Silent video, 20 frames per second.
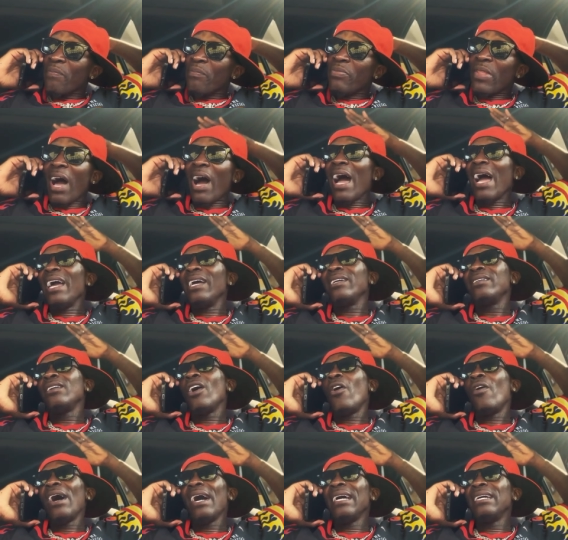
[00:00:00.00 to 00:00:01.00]
No, I ain't.
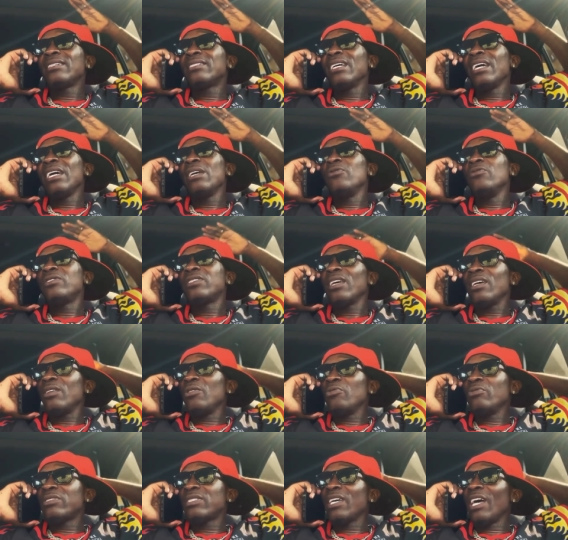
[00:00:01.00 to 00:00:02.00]
No, I ain't saying you said
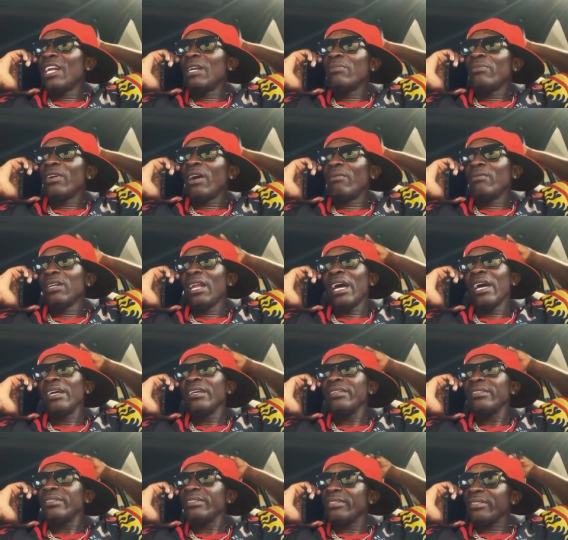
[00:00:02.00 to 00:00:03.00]
you sell it, but I'm like,